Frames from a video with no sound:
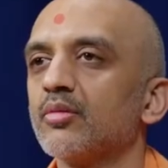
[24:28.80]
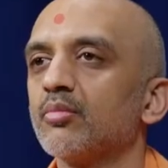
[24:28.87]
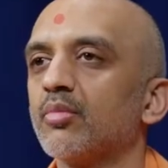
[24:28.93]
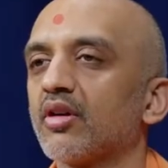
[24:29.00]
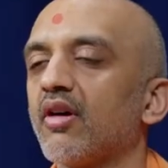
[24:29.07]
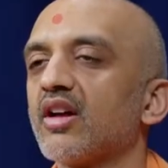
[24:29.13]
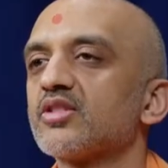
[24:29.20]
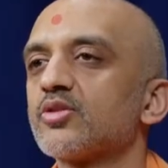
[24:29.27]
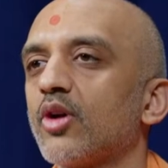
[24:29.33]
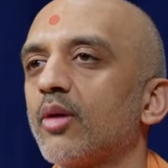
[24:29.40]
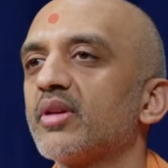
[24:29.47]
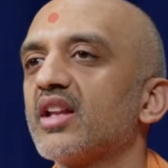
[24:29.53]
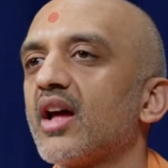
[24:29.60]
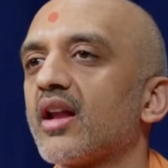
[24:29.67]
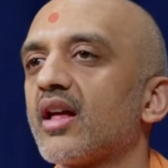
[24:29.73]
Bhagwan
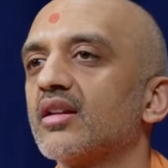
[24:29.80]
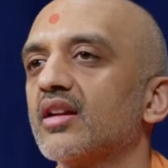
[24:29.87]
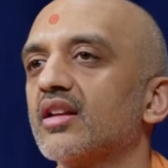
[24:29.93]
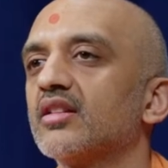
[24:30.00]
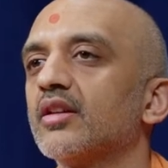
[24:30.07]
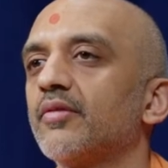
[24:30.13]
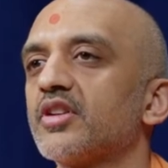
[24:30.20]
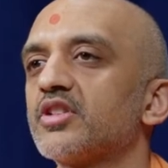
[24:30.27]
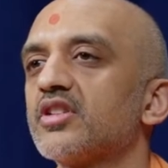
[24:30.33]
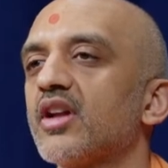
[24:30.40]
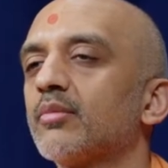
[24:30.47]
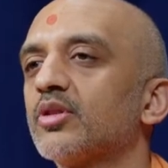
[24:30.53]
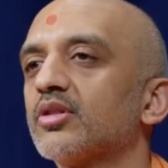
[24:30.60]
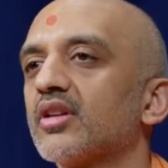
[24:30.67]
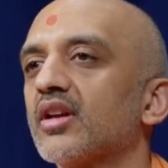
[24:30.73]
Swaminarayan in the
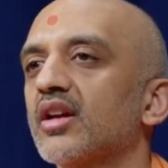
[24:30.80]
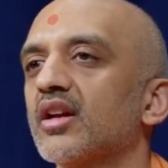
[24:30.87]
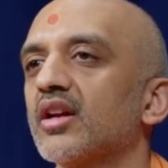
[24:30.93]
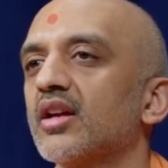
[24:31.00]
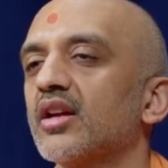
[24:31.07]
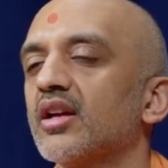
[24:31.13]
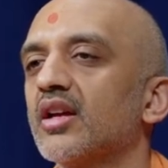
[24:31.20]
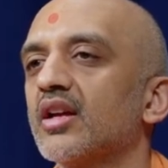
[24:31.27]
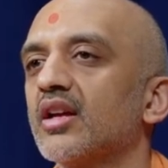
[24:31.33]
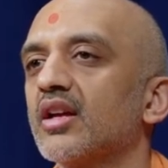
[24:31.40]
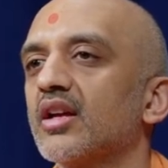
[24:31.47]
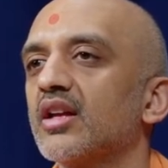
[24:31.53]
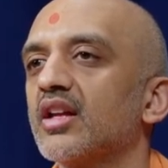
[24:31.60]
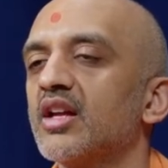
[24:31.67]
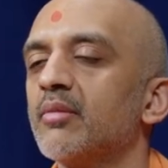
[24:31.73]
Vachanamrut,
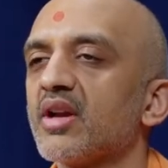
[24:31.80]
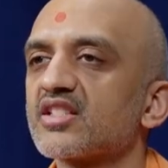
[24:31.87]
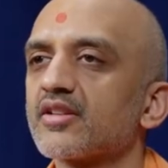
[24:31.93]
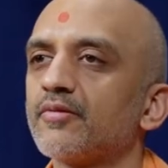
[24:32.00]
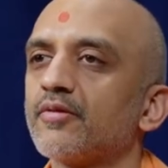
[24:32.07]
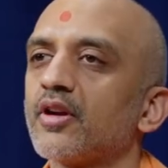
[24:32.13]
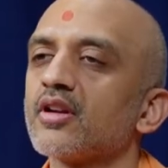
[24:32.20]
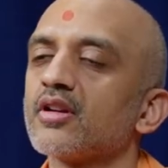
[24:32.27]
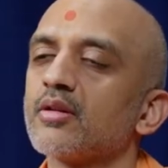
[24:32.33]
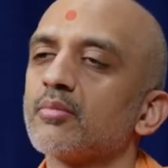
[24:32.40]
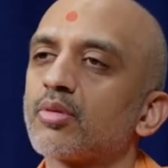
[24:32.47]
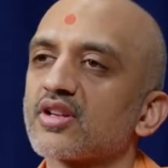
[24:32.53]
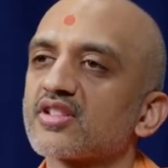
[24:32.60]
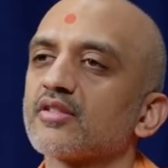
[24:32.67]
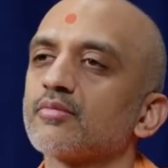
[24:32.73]
he makes a very
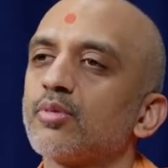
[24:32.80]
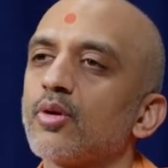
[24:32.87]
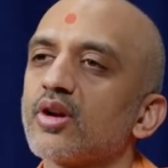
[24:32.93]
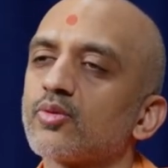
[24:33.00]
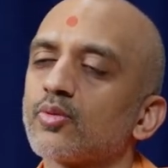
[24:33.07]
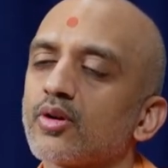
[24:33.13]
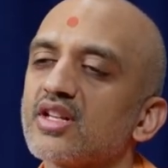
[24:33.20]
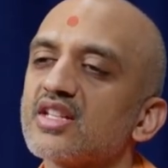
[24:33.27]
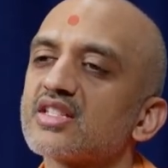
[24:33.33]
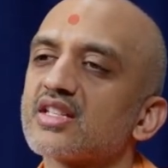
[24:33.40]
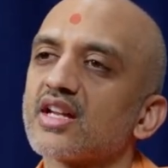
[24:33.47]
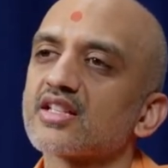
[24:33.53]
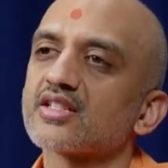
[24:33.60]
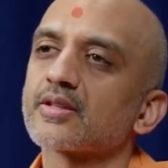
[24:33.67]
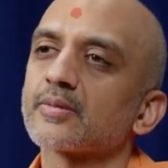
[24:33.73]
impressive point where he
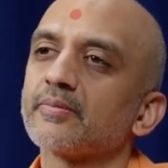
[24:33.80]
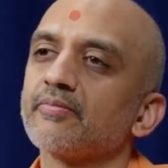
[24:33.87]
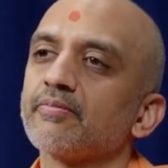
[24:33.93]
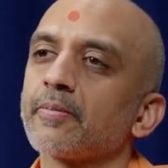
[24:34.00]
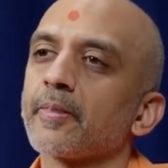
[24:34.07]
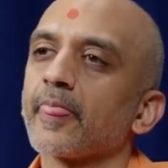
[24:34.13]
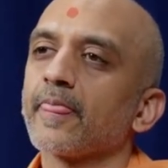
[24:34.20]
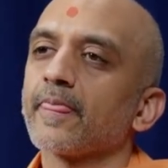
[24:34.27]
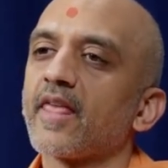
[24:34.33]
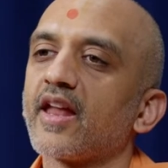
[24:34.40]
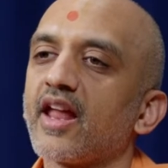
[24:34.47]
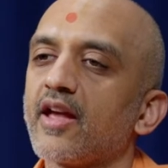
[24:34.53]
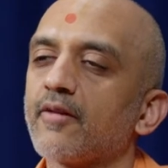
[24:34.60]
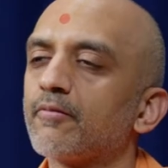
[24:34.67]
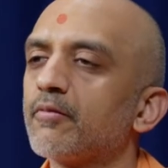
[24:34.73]
says that
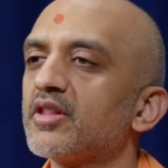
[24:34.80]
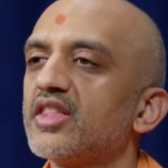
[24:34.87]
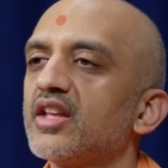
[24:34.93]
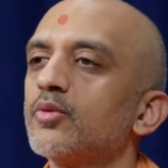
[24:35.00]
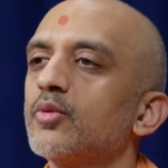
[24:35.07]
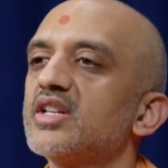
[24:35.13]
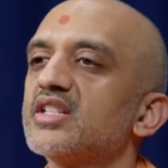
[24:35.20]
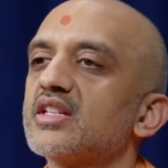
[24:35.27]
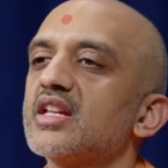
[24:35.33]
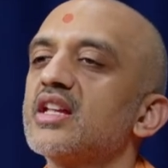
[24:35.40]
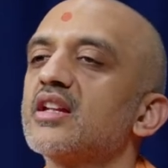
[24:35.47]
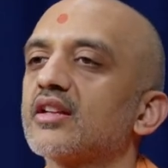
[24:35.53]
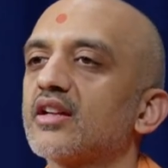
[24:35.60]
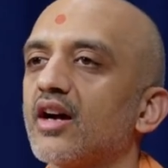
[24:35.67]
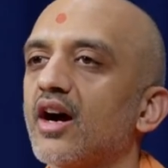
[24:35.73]
everything we see
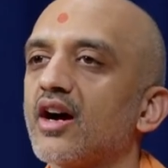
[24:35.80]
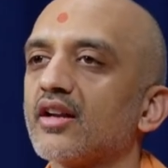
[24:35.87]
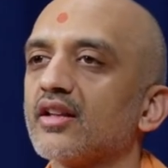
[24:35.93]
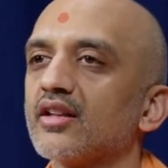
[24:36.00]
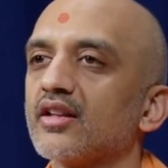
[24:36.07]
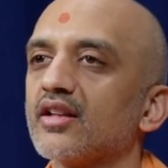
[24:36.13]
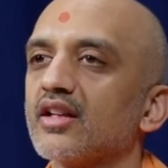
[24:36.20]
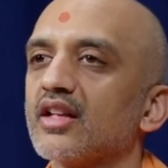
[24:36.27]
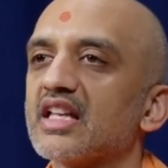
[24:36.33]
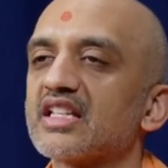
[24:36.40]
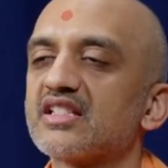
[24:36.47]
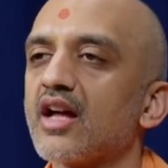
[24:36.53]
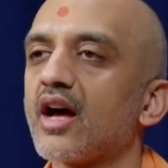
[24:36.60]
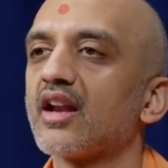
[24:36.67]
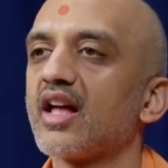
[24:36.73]
in God
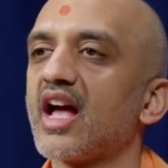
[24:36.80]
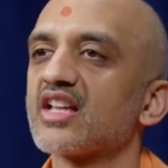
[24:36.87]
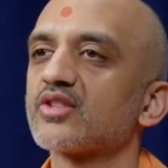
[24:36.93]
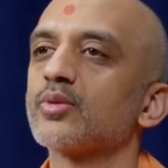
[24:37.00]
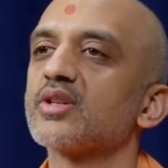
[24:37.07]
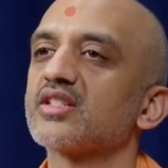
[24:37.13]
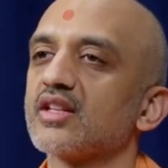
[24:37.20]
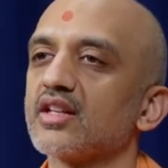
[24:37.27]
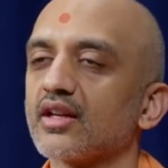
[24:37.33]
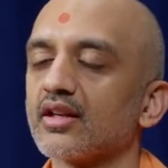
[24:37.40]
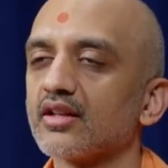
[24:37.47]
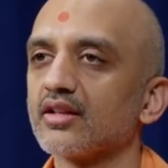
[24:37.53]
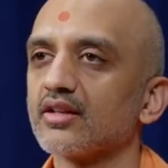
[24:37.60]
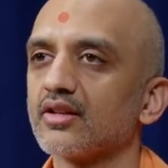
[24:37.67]
is not as we see it.